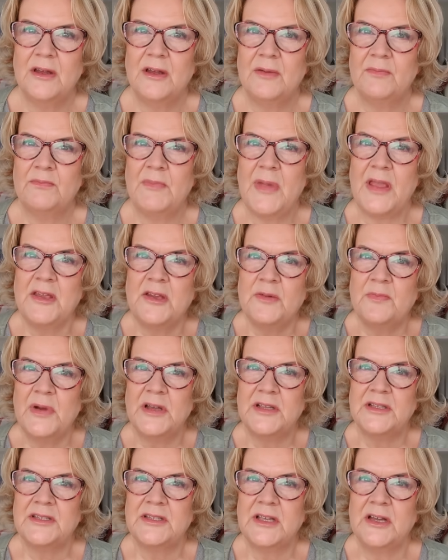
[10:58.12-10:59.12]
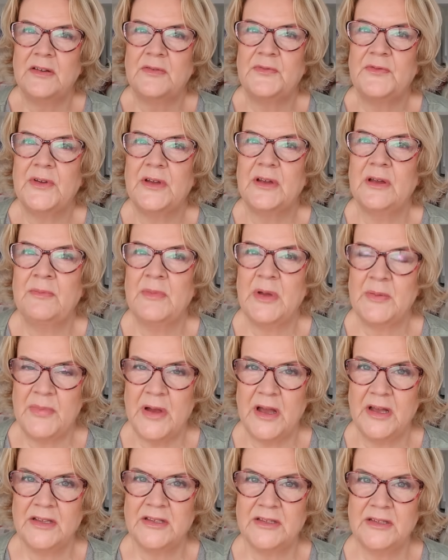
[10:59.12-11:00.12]
make myself and my
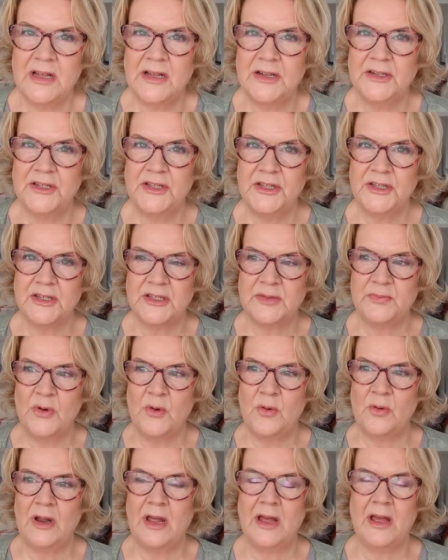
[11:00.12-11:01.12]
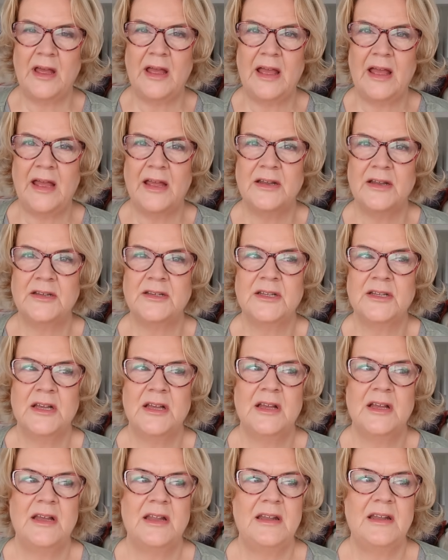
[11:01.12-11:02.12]
personality smaller and
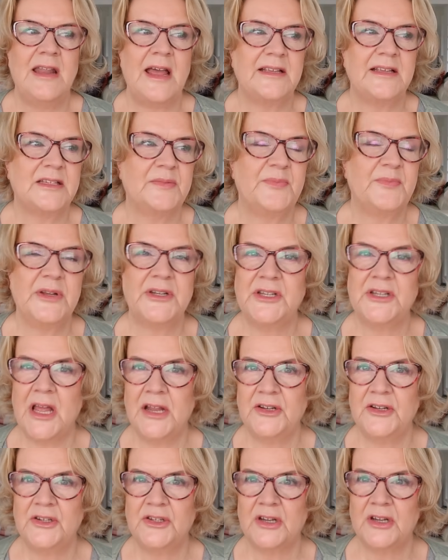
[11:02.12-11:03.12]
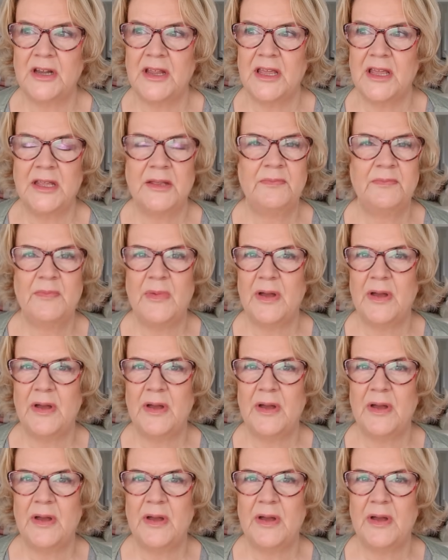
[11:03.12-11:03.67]
less potentially